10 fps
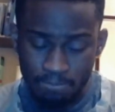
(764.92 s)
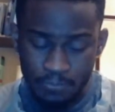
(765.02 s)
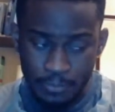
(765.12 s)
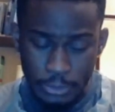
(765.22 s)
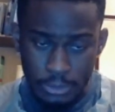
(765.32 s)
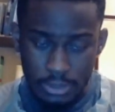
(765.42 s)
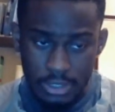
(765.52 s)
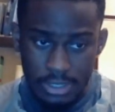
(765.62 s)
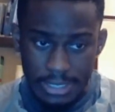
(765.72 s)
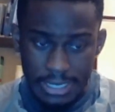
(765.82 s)
so the Most
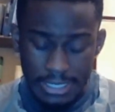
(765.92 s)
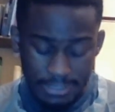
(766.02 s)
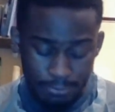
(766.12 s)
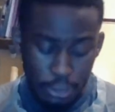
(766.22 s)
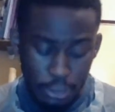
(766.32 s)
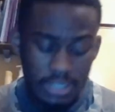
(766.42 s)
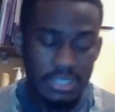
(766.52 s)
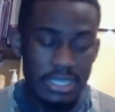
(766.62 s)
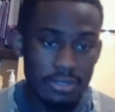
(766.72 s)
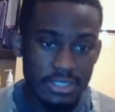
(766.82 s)
High made it through
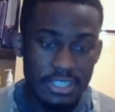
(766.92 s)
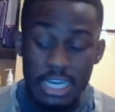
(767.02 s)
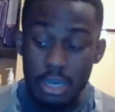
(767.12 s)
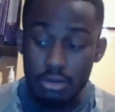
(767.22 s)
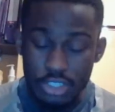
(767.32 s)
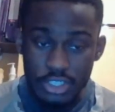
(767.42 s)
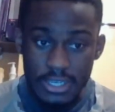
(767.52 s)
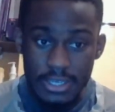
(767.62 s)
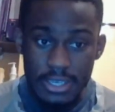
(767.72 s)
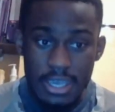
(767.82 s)
his what?
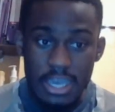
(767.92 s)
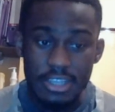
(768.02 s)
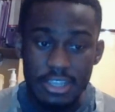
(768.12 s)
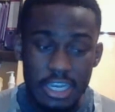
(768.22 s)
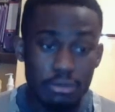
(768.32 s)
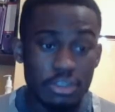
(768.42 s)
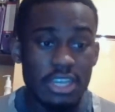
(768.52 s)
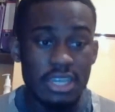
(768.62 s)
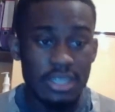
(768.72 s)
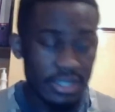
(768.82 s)
The
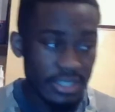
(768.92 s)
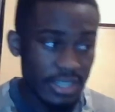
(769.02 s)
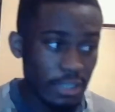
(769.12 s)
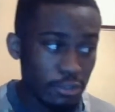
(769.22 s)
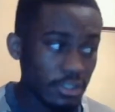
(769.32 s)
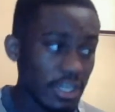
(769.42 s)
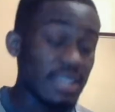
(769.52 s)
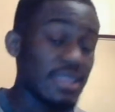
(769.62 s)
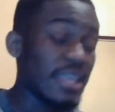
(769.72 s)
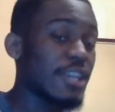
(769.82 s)
firstborn spirit, Yahushua,
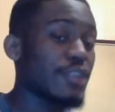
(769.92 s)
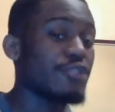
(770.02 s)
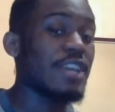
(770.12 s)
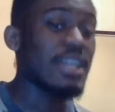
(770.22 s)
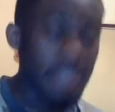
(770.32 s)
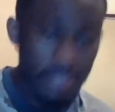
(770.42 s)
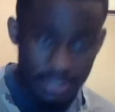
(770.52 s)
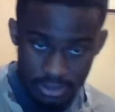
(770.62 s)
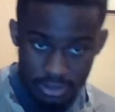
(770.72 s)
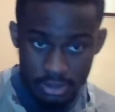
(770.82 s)
and the angels. That's
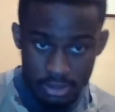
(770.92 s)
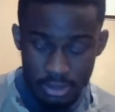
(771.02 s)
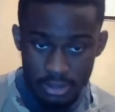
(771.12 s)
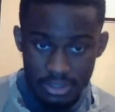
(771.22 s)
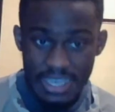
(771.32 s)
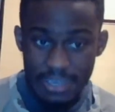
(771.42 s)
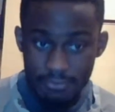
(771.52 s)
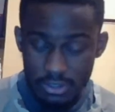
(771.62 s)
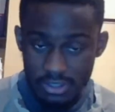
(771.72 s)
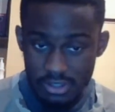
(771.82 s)
how it goes.
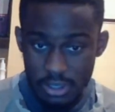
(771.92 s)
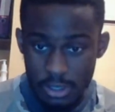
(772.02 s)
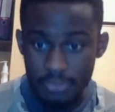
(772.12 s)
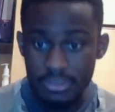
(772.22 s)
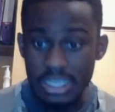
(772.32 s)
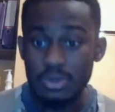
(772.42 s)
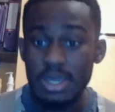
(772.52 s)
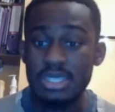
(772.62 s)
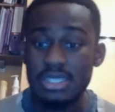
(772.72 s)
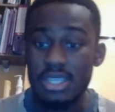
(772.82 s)
So
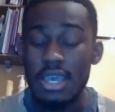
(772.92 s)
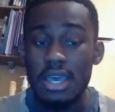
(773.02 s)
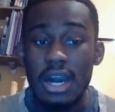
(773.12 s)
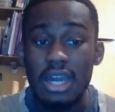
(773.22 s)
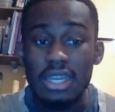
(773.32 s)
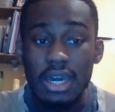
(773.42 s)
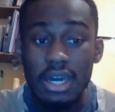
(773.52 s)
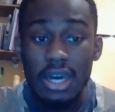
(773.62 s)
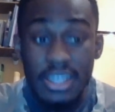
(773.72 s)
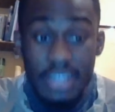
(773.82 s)
that proves to you that the
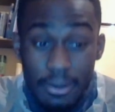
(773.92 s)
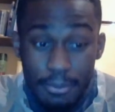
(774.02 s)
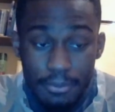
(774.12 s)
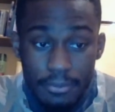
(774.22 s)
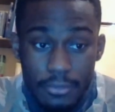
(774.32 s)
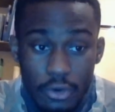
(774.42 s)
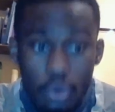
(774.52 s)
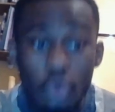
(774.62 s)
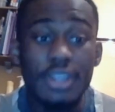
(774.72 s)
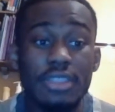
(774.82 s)
word God,
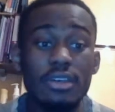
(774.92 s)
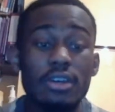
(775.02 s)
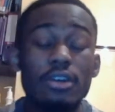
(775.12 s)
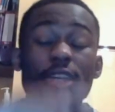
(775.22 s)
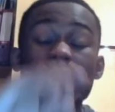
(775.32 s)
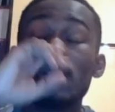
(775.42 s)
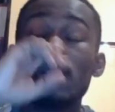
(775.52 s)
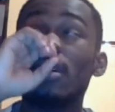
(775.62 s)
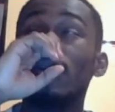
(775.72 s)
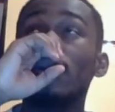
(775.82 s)
okay, doesn't only
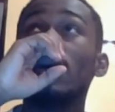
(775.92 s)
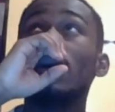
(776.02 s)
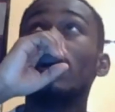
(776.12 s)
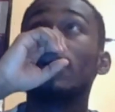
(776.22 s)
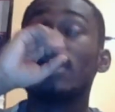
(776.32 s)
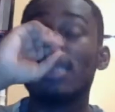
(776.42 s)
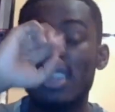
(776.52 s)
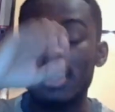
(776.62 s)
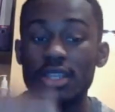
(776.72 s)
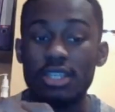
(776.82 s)
refer to the
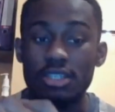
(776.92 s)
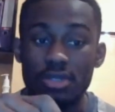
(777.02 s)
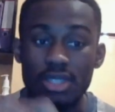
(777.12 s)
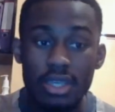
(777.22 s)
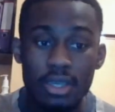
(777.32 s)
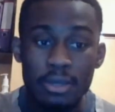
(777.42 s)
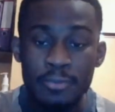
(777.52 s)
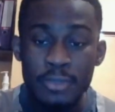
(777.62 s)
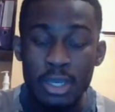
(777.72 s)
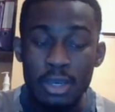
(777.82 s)
Most High himself,
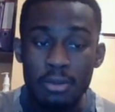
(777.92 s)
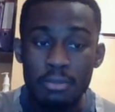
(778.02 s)
Yahweh.